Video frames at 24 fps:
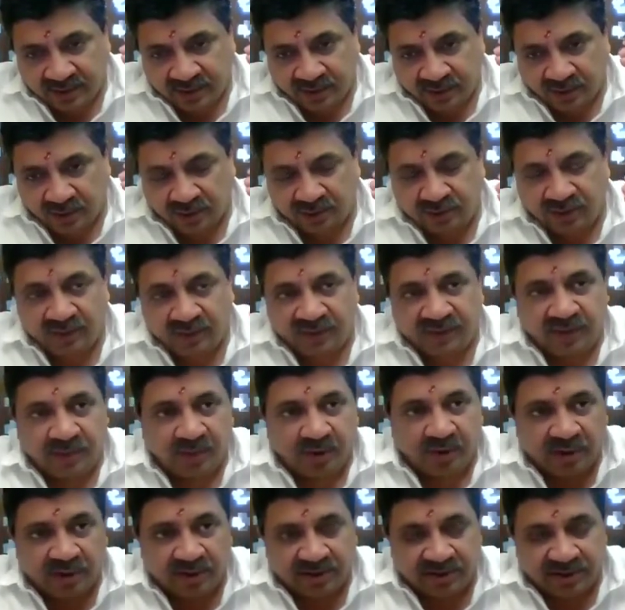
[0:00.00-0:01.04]
growth of
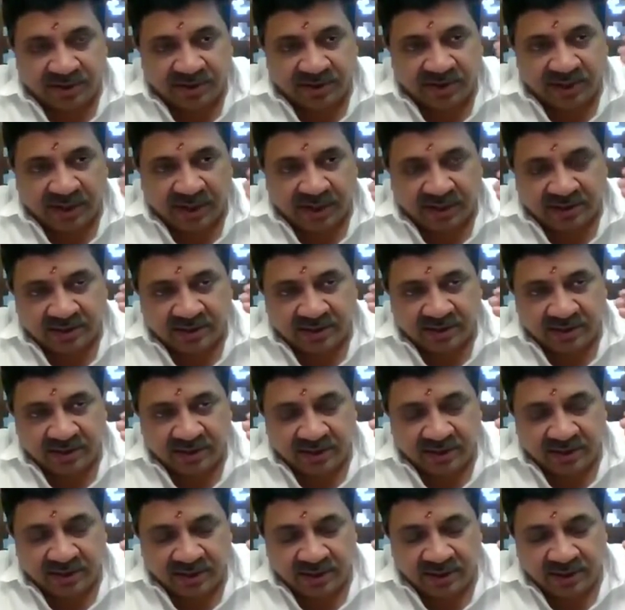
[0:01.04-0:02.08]
democracy as
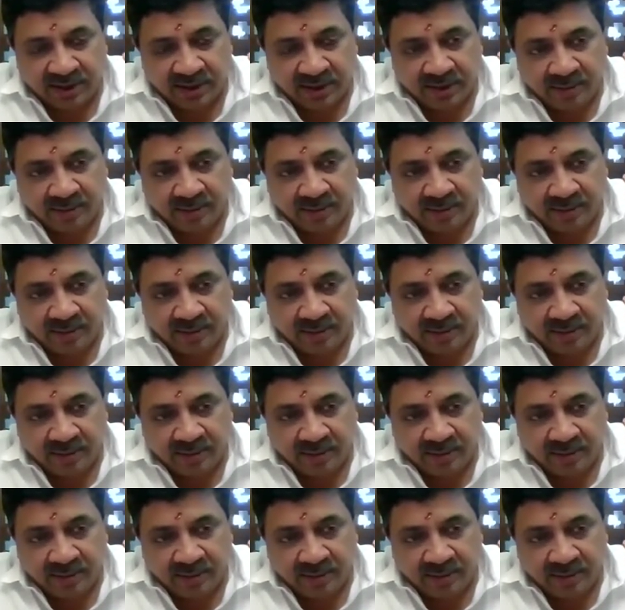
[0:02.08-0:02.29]
the